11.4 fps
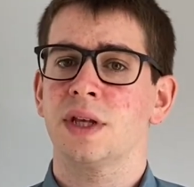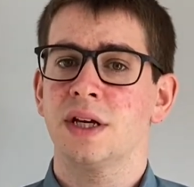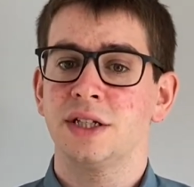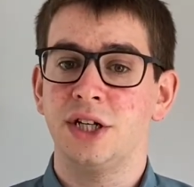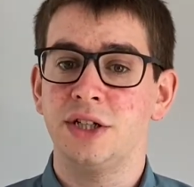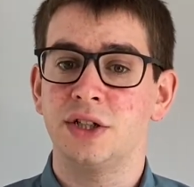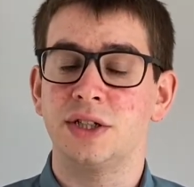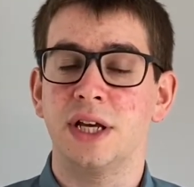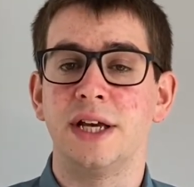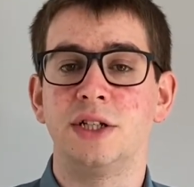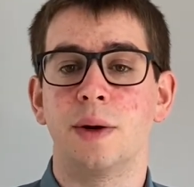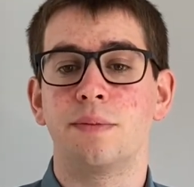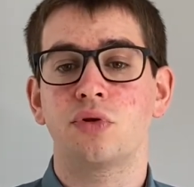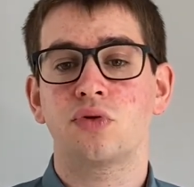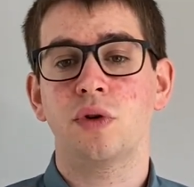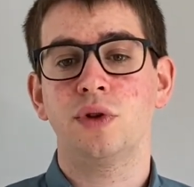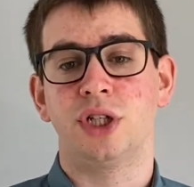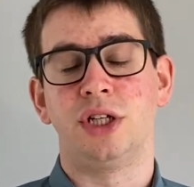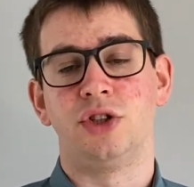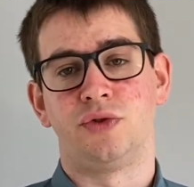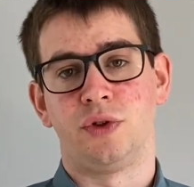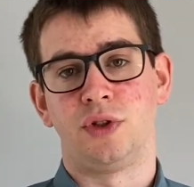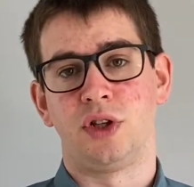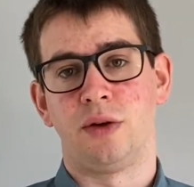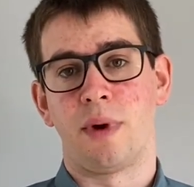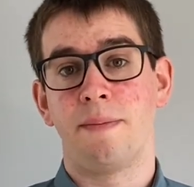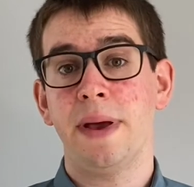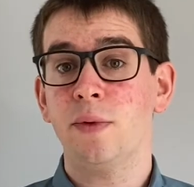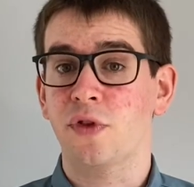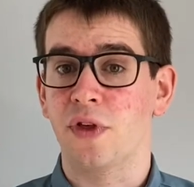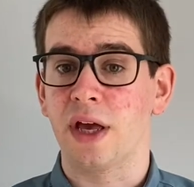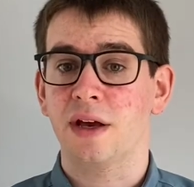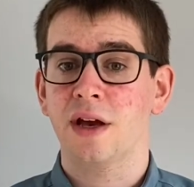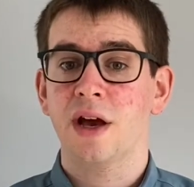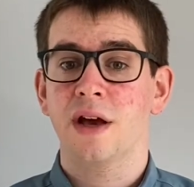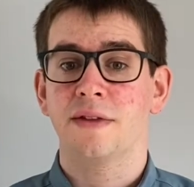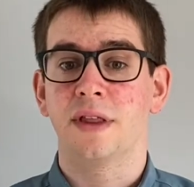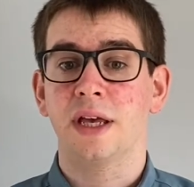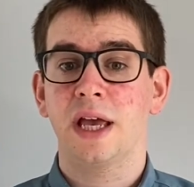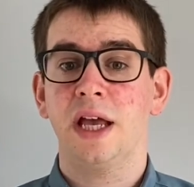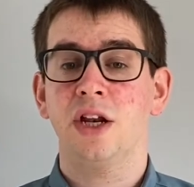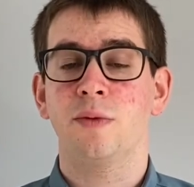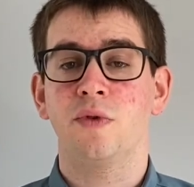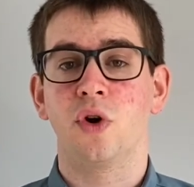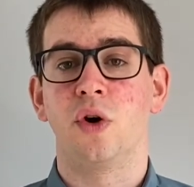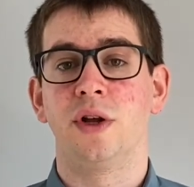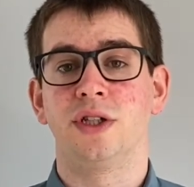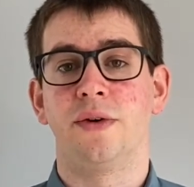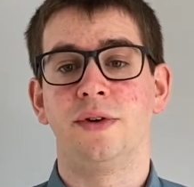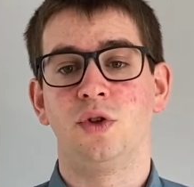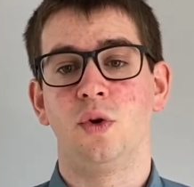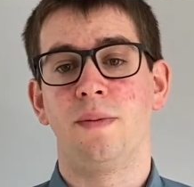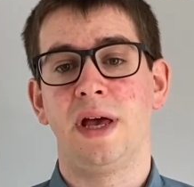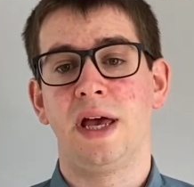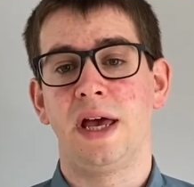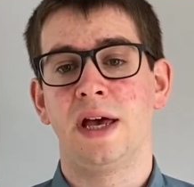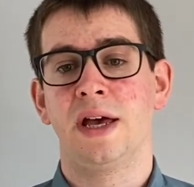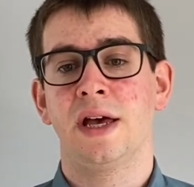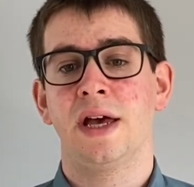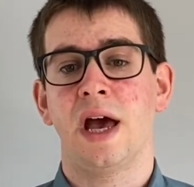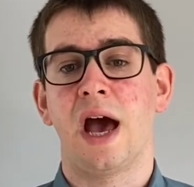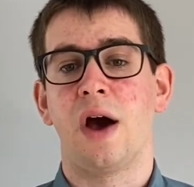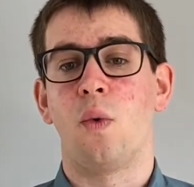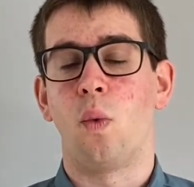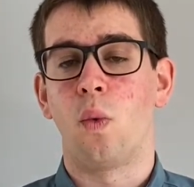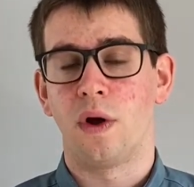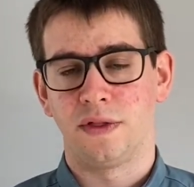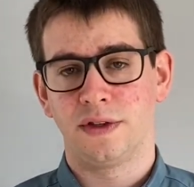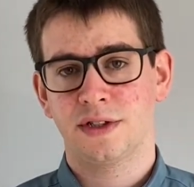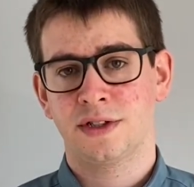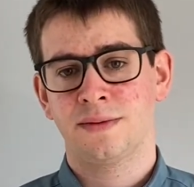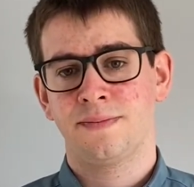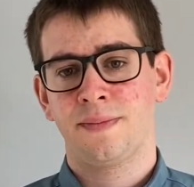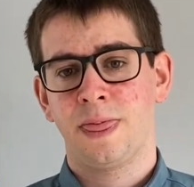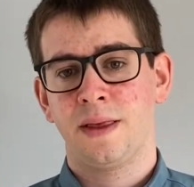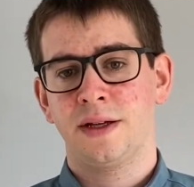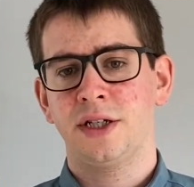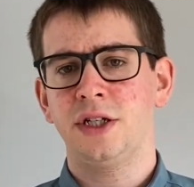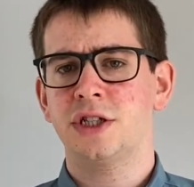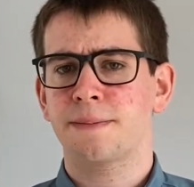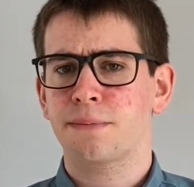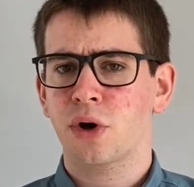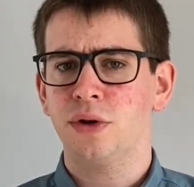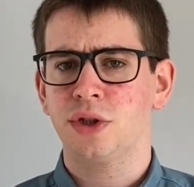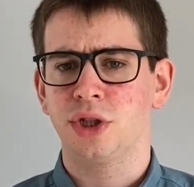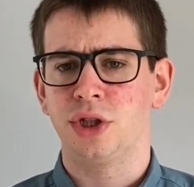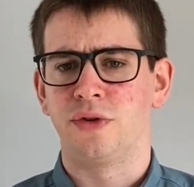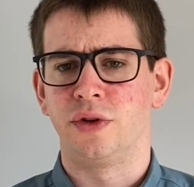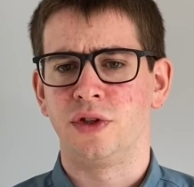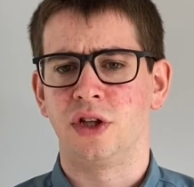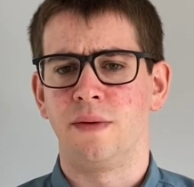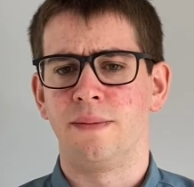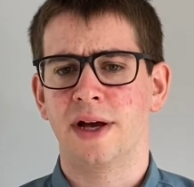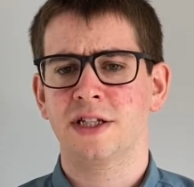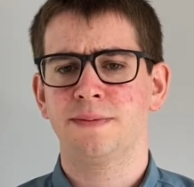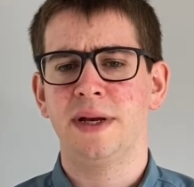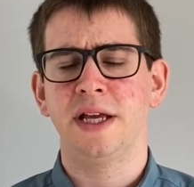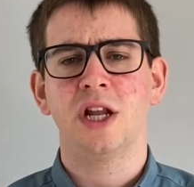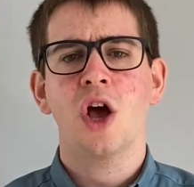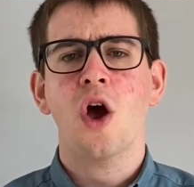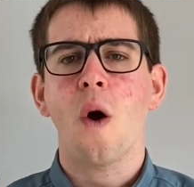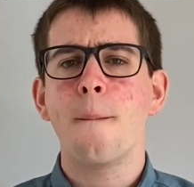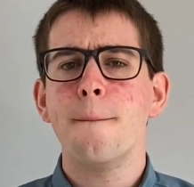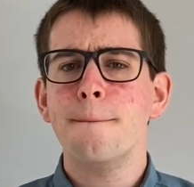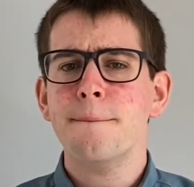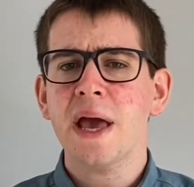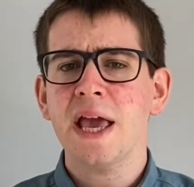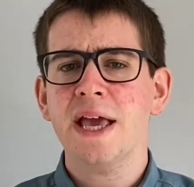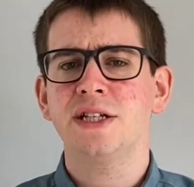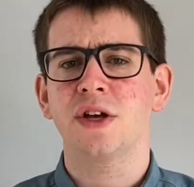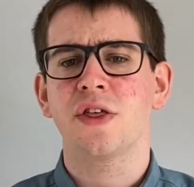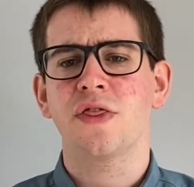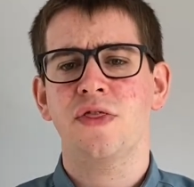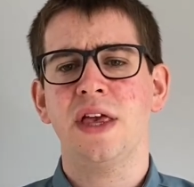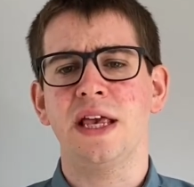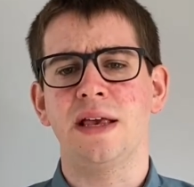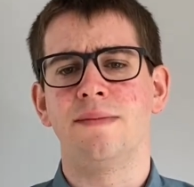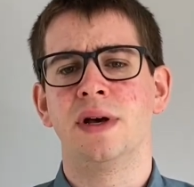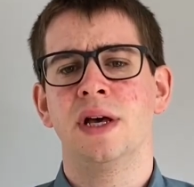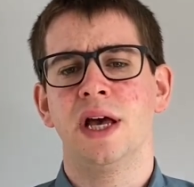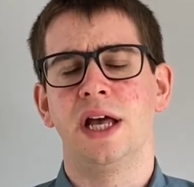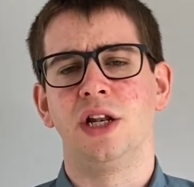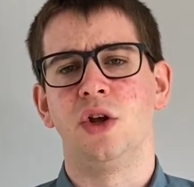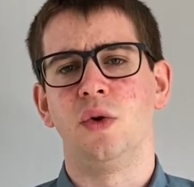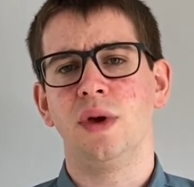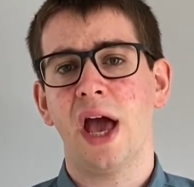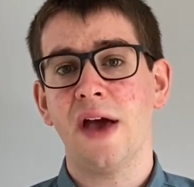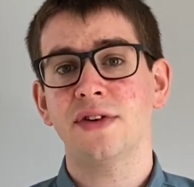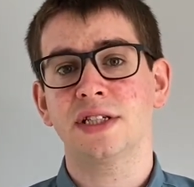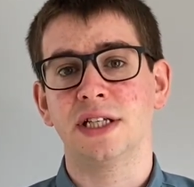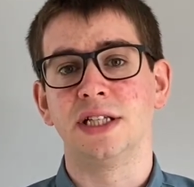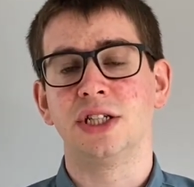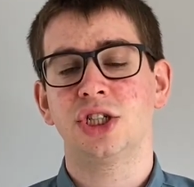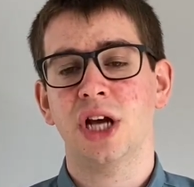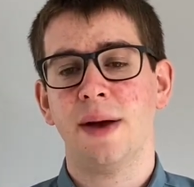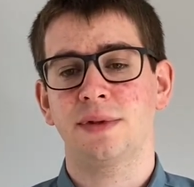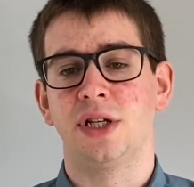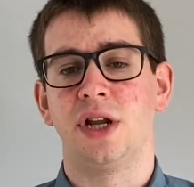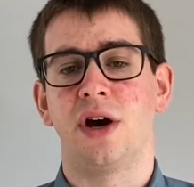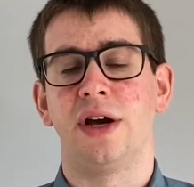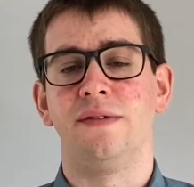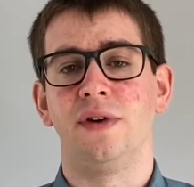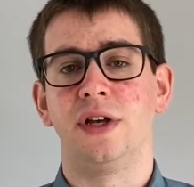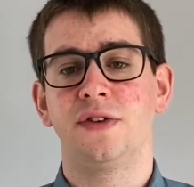Jesus is approaching Jerusalem, and people think that the kingdom of God is going to appear at once. Jesus' approach to Jerusalem has been a major theme in Luke ever since chapter 9, verse